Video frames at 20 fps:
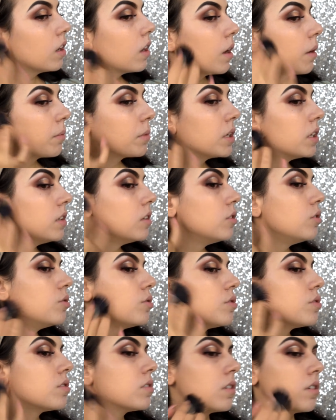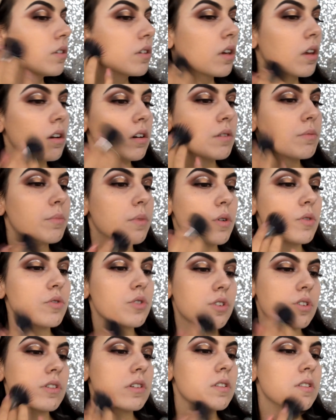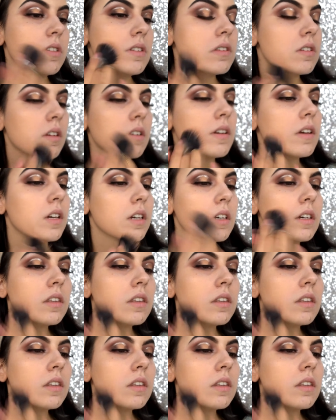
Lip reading: I'm gonna use circular motions.